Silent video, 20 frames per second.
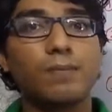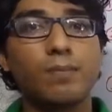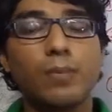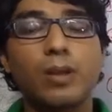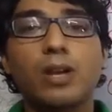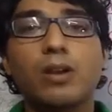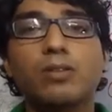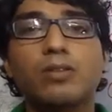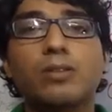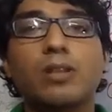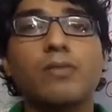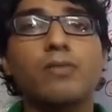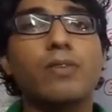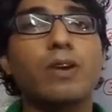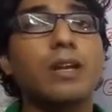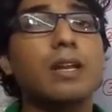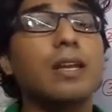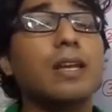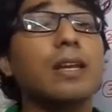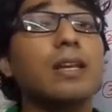because the
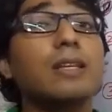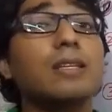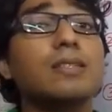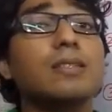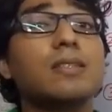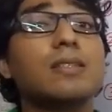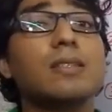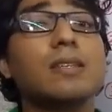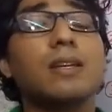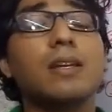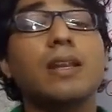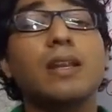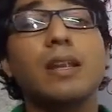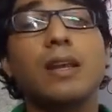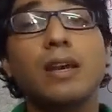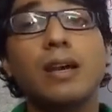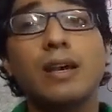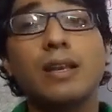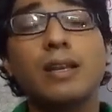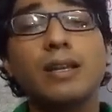wording is
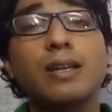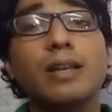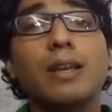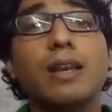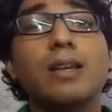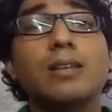written